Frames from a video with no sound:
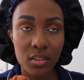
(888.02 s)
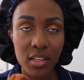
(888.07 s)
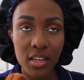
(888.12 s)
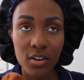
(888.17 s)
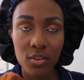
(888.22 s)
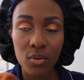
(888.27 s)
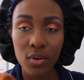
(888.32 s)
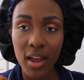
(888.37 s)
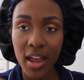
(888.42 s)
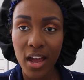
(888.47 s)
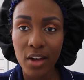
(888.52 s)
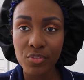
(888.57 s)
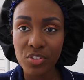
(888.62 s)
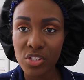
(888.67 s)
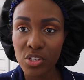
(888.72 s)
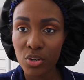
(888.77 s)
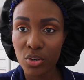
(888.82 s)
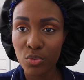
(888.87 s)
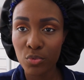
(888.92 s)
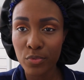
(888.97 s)
they don't have
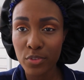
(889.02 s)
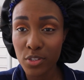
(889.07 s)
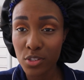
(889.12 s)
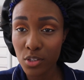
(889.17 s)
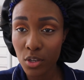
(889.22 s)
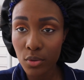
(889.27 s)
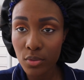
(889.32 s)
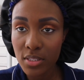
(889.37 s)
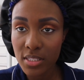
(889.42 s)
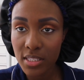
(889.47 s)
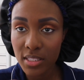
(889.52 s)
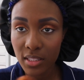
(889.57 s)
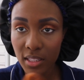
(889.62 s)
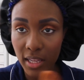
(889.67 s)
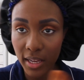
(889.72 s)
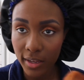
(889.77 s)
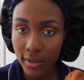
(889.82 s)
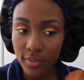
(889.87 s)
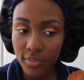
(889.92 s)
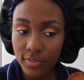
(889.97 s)
certain results in
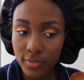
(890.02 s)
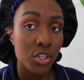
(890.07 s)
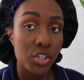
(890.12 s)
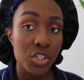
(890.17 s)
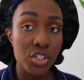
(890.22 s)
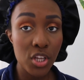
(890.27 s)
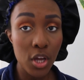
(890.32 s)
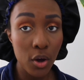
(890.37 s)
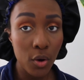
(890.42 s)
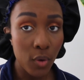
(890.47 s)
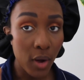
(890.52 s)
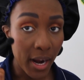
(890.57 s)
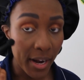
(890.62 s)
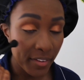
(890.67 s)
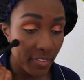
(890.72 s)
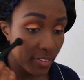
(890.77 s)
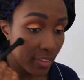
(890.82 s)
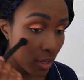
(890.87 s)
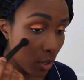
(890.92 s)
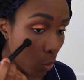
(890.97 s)
life. So I
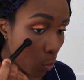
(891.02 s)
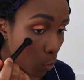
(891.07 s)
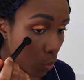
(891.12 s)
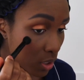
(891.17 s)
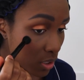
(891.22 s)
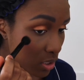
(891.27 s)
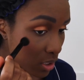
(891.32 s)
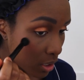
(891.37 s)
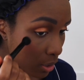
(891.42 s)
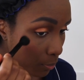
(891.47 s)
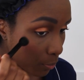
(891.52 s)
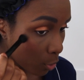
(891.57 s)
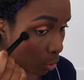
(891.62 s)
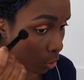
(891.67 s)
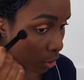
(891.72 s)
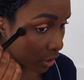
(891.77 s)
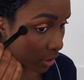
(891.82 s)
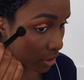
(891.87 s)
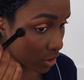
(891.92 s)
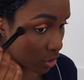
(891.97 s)
think what's
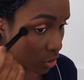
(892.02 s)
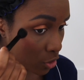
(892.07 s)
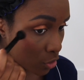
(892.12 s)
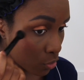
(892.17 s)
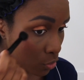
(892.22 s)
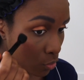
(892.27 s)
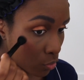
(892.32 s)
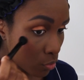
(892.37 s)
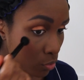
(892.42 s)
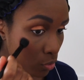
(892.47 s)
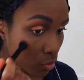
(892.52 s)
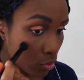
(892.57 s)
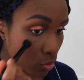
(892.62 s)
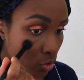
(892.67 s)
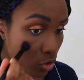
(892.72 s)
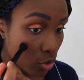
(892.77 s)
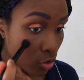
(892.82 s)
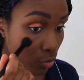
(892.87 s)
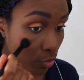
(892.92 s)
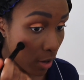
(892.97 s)
important to
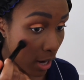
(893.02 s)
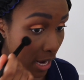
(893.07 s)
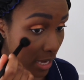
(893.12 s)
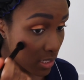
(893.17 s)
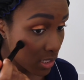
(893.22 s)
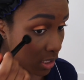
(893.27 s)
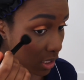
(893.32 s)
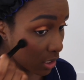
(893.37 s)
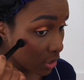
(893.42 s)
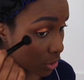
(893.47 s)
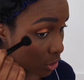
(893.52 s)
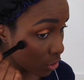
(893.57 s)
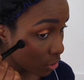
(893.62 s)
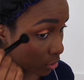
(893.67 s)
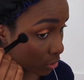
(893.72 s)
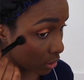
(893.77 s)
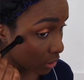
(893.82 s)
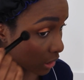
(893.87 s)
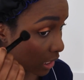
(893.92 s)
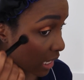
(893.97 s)
try to
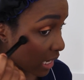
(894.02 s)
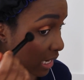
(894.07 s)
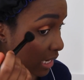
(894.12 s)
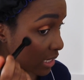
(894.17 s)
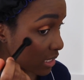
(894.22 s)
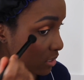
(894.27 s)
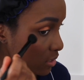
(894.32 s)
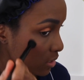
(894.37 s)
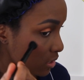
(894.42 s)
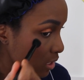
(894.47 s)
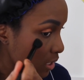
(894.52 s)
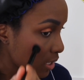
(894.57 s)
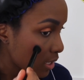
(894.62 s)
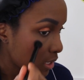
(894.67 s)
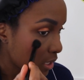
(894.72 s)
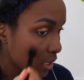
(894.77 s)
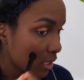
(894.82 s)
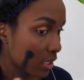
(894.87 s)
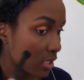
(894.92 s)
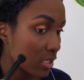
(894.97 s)
internalize
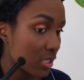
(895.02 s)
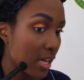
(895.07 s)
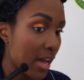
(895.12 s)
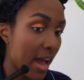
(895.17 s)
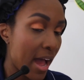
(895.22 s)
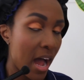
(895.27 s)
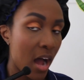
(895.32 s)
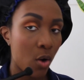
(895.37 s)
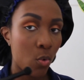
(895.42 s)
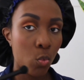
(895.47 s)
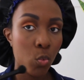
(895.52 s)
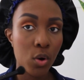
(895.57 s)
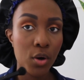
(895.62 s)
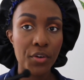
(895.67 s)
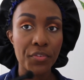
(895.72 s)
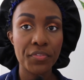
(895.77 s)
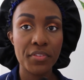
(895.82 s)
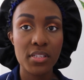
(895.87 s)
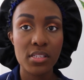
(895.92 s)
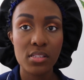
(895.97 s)
is that our
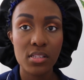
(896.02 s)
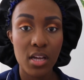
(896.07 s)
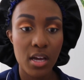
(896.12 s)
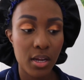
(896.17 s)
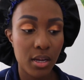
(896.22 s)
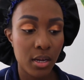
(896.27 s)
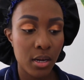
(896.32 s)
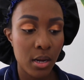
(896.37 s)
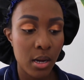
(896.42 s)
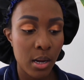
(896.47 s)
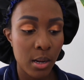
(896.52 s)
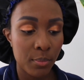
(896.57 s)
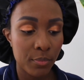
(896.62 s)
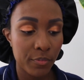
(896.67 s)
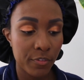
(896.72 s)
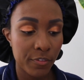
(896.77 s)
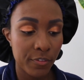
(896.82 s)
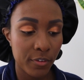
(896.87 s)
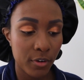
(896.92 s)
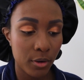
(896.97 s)
worth does not come
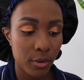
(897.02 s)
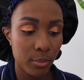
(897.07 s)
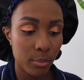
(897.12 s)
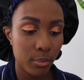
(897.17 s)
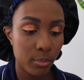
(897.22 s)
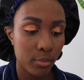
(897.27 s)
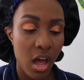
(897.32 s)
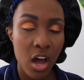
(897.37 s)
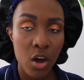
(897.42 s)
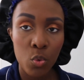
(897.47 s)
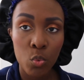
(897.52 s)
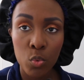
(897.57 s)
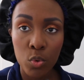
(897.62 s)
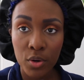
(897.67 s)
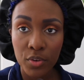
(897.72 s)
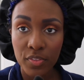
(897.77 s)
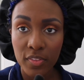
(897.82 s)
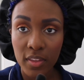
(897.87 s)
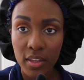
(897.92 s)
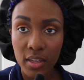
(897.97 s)
from
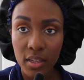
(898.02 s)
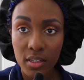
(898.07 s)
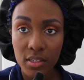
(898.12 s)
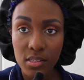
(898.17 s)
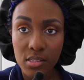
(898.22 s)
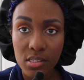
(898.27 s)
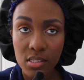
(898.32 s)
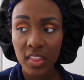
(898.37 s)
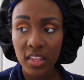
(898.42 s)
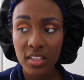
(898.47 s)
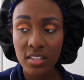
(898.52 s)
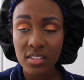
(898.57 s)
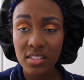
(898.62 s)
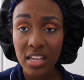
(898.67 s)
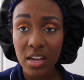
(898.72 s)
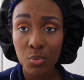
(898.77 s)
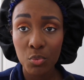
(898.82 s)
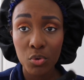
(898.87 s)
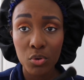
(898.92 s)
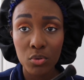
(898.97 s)
outward things, things
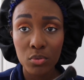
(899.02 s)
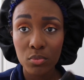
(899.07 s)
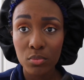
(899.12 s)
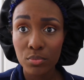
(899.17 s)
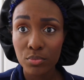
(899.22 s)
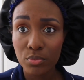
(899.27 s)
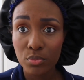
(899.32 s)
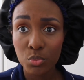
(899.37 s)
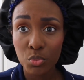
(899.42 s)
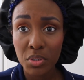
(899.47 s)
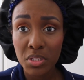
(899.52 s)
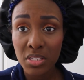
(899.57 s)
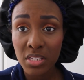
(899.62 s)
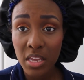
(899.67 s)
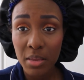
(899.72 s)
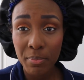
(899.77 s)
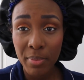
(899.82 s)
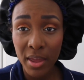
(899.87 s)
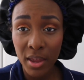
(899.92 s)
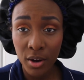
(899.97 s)
that will one
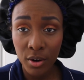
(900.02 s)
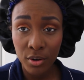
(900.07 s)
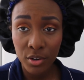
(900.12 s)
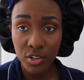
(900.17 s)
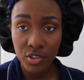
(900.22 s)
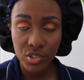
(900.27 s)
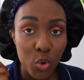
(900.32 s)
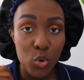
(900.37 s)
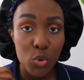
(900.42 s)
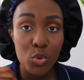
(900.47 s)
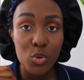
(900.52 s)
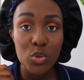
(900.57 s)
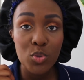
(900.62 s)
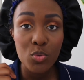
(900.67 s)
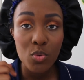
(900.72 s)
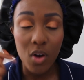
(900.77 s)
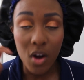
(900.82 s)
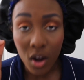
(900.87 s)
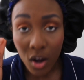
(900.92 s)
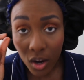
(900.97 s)
day perish. Who
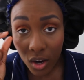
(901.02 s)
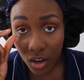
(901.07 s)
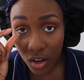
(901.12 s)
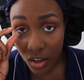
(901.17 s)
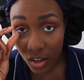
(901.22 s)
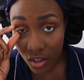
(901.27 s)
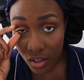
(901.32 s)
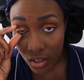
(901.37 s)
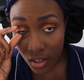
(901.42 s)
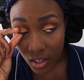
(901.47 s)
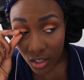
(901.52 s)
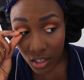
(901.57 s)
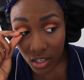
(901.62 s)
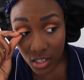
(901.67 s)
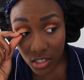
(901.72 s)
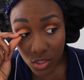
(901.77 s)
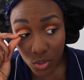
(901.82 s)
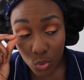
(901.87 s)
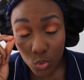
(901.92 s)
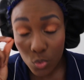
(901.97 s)
you are is